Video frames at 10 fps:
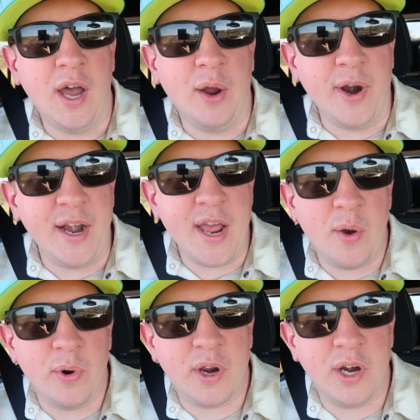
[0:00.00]
Right
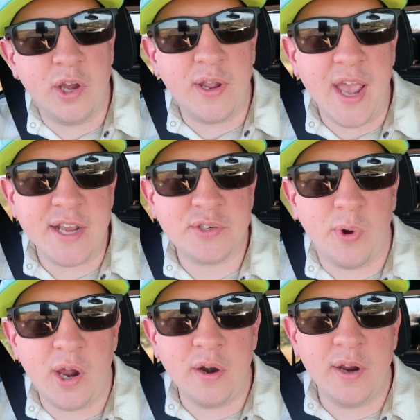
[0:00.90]
now we're gonna go cache
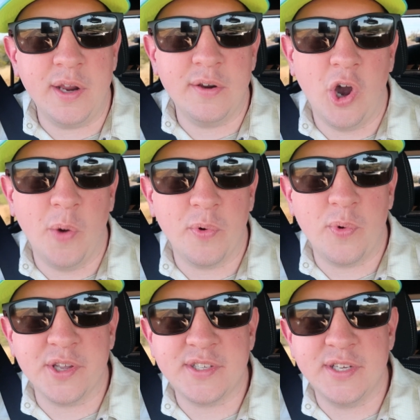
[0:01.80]
water at Homer
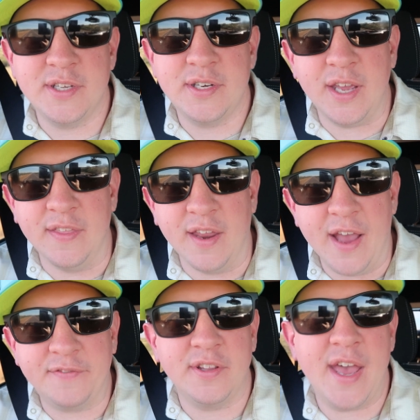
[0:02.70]
Wilson, and then
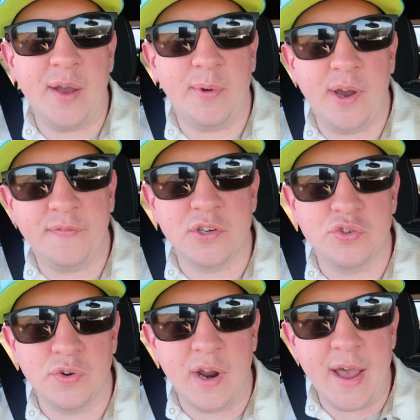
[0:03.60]
after that we'll have to
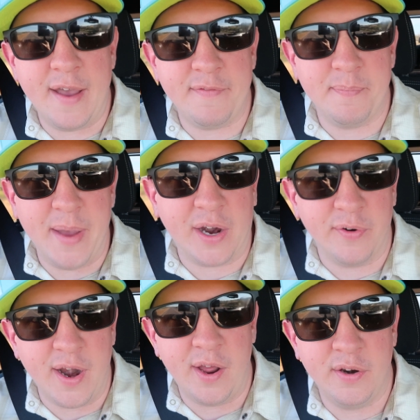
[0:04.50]
drive back
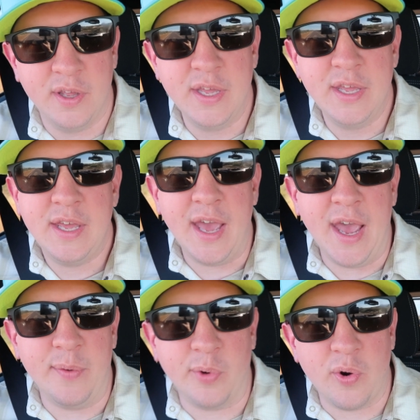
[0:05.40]
around,
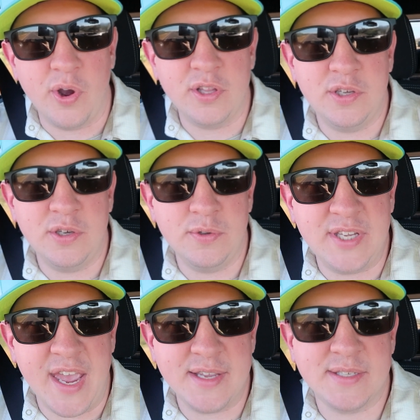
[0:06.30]
and we're going to
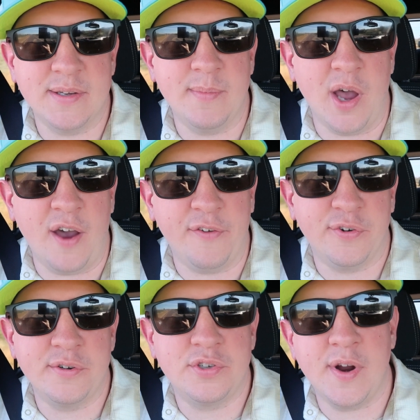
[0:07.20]
take some
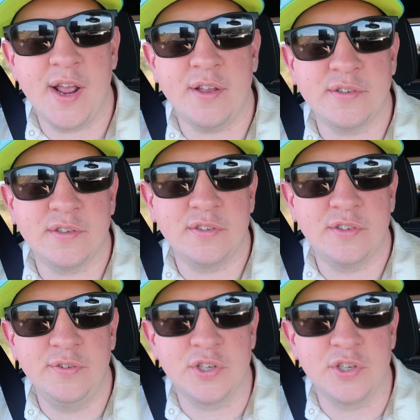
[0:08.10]
off-road trails to the